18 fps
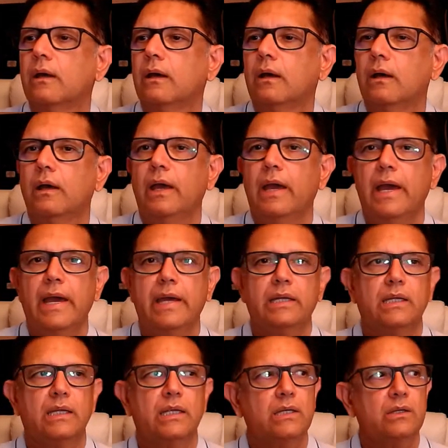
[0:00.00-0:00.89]
An
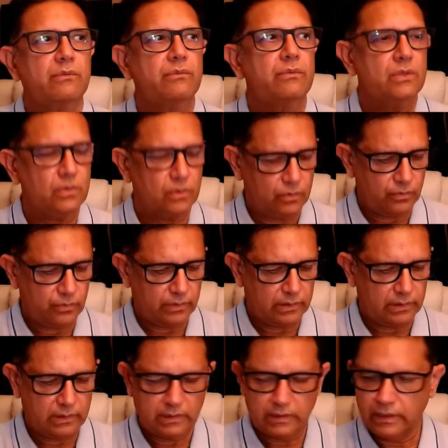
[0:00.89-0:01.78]
individual
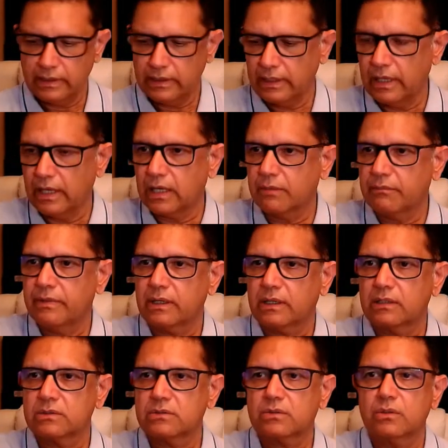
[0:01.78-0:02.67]
word in Arabic
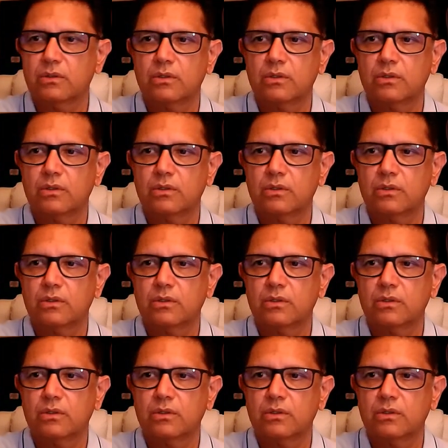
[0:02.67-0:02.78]
is called